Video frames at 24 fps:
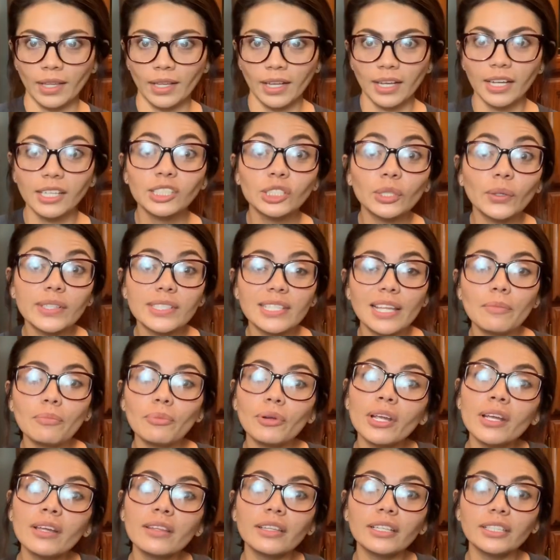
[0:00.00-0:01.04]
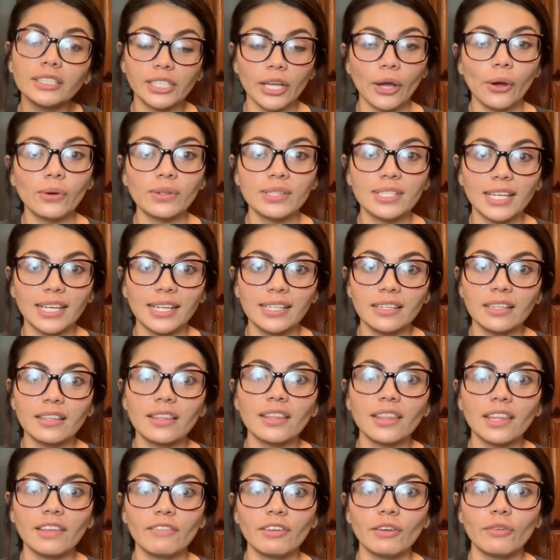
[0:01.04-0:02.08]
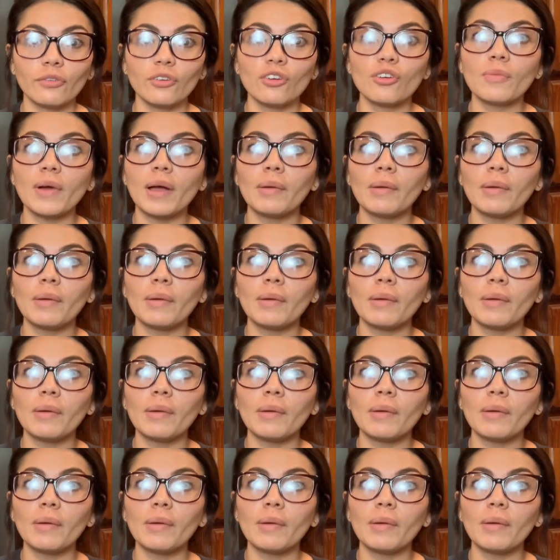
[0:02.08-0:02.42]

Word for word: So as I bring the totes into the living room,